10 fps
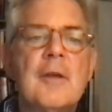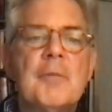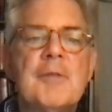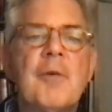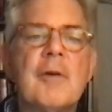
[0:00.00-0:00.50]

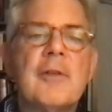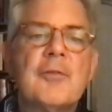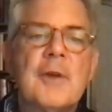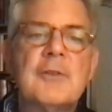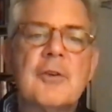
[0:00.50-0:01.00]
Before this
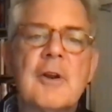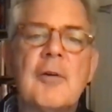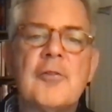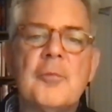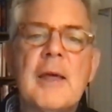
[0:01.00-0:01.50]
venture, I
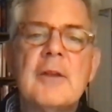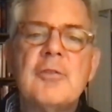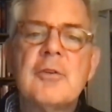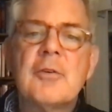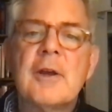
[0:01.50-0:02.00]
was a
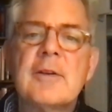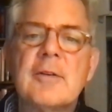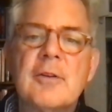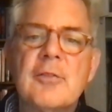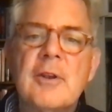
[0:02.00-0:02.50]
managing director
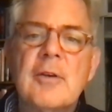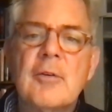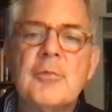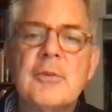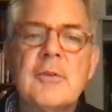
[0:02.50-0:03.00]
in
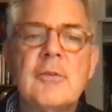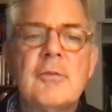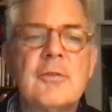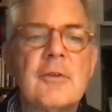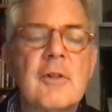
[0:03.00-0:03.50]
Citigroup's
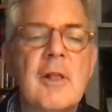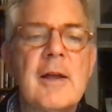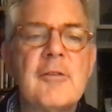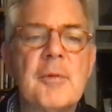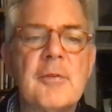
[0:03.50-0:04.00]
institutional
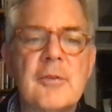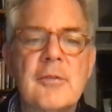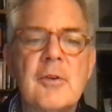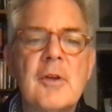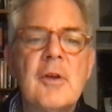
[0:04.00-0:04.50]
clients business,